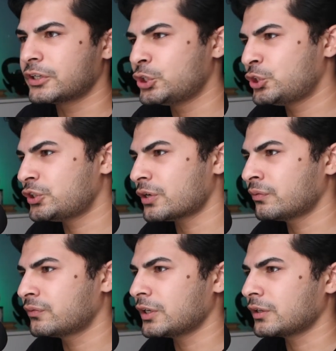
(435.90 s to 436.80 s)

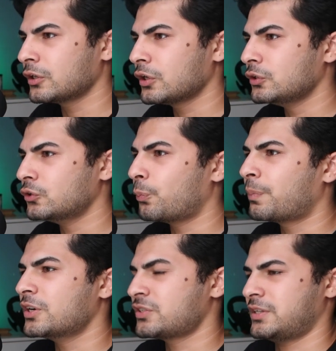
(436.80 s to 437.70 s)
shifting your
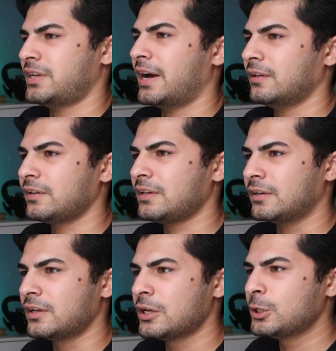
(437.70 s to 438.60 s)

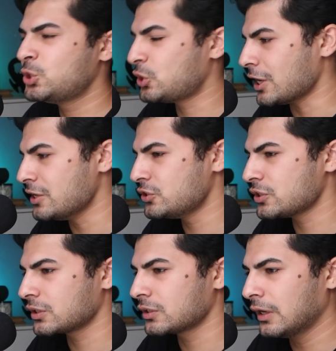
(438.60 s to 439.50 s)
personality,
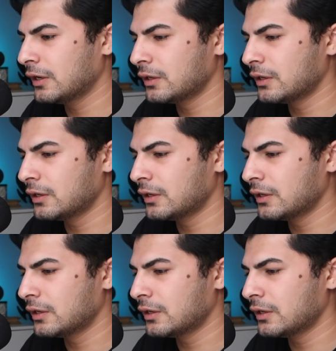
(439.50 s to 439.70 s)
changing